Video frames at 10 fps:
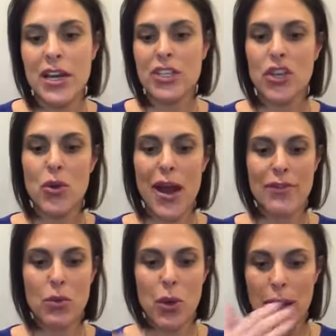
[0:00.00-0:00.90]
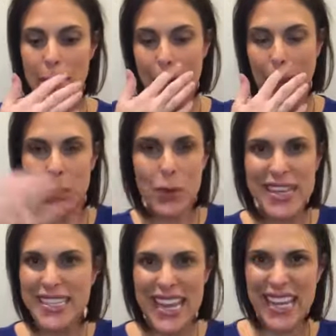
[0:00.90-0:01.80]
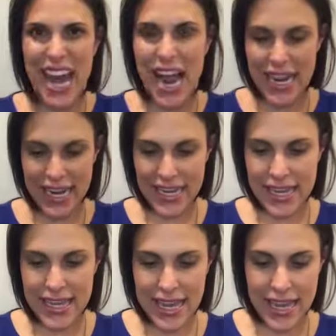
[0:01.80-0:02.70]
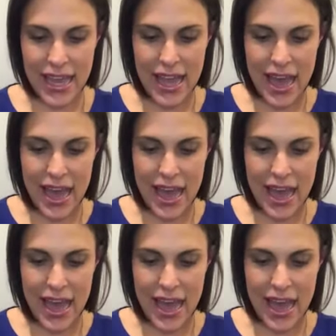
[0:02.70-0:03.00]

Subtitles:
So you don't have to worry about tweezing and hiding anything.